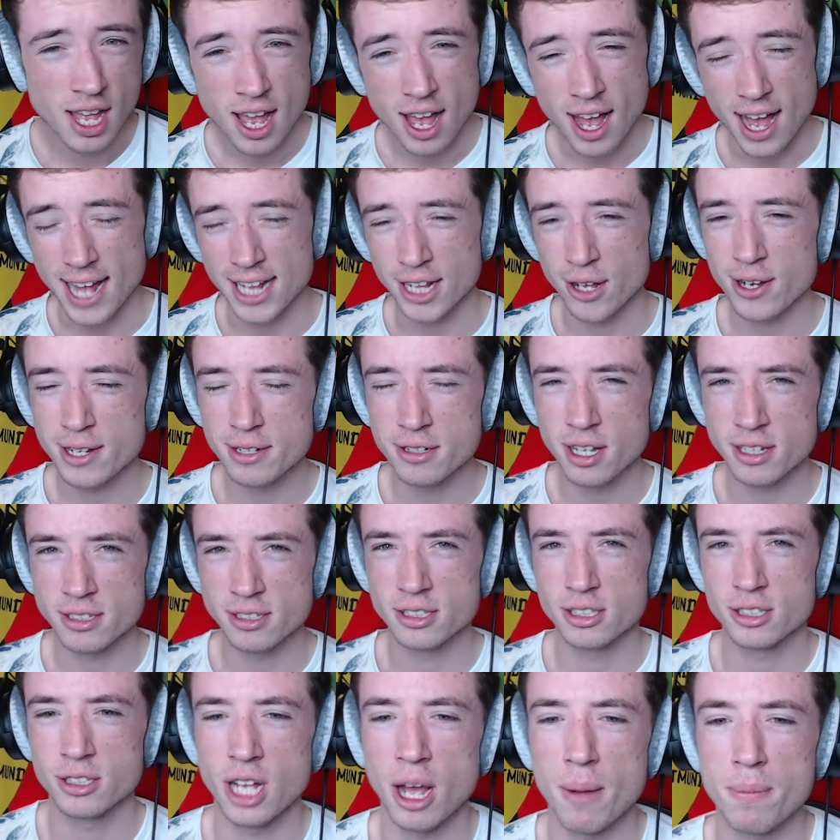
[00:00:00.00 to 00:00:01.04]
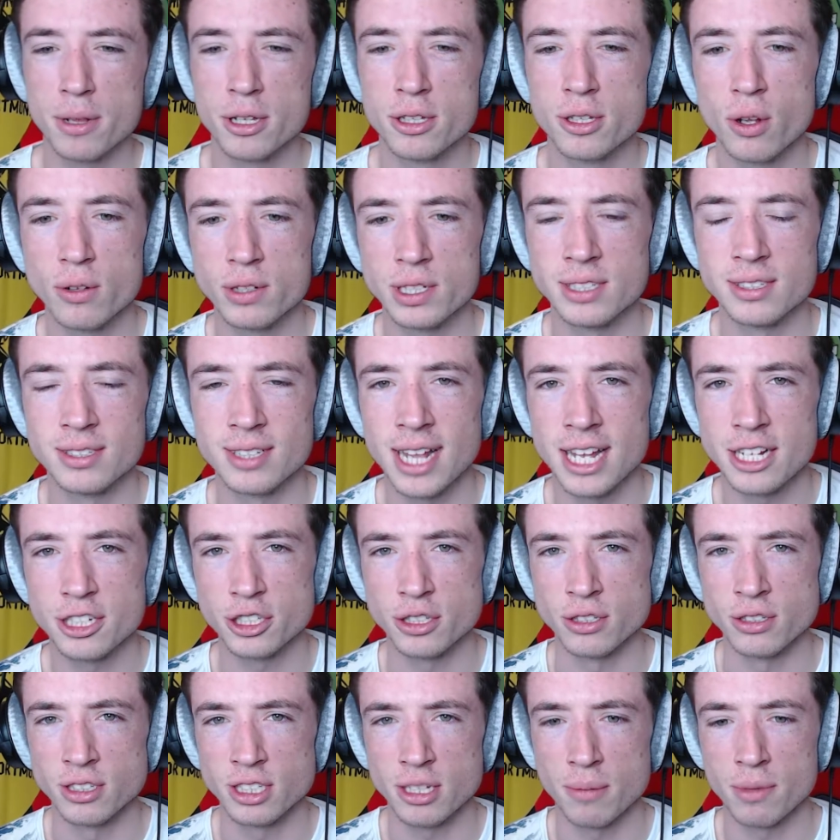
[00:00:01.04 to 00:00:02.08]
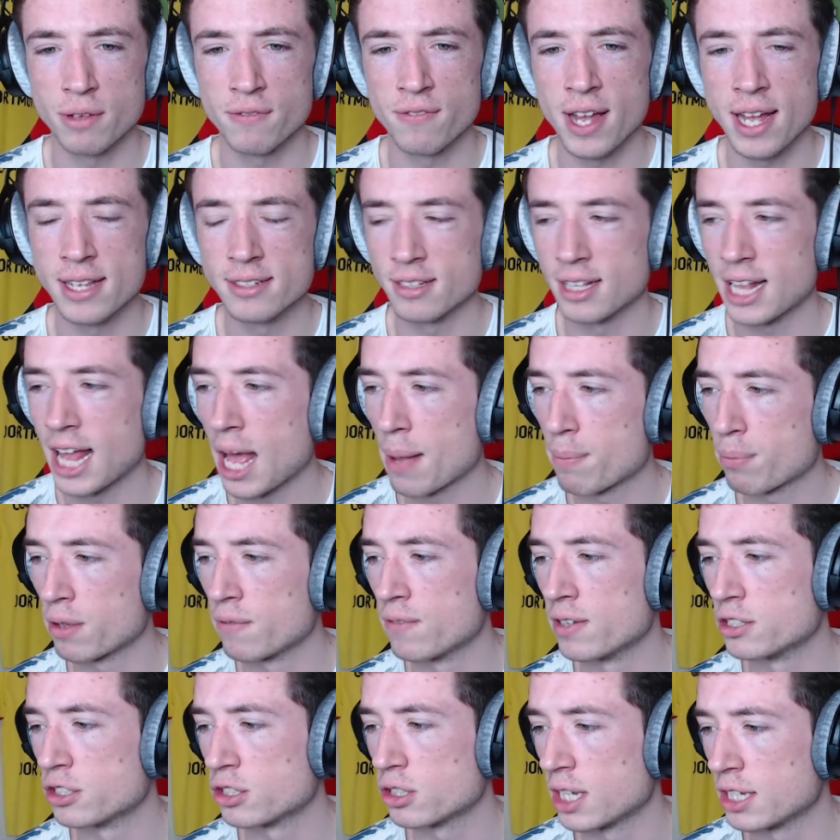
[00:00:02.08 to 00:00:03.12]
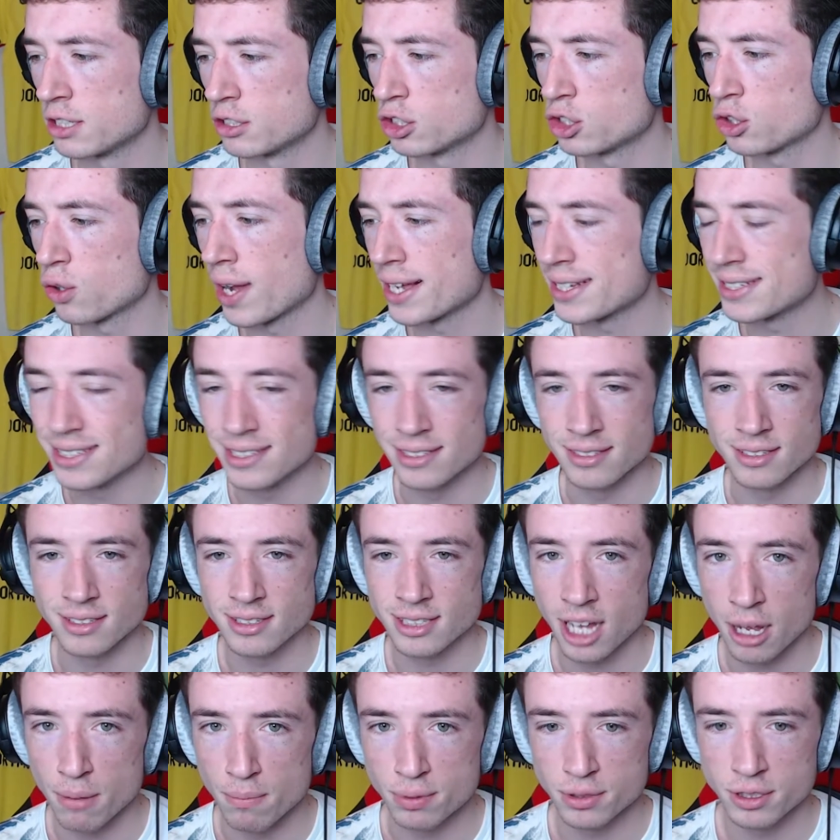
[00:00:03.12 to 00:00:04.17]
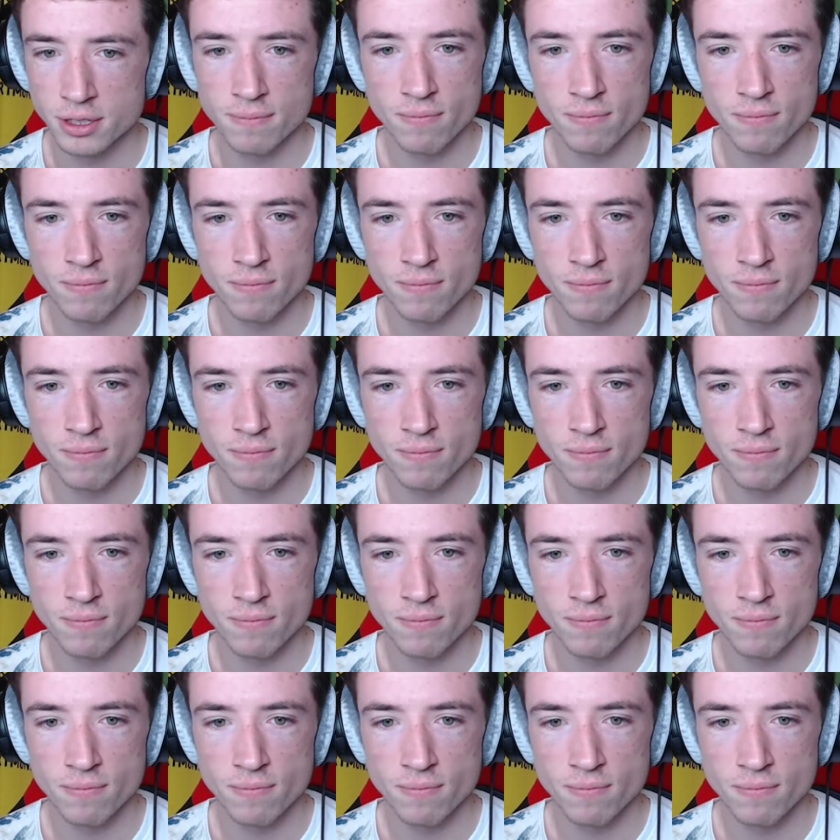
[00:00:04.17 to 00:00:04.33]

I know he does a couple of dodgy selections. Some of the fans aren't happy with his choices and subs.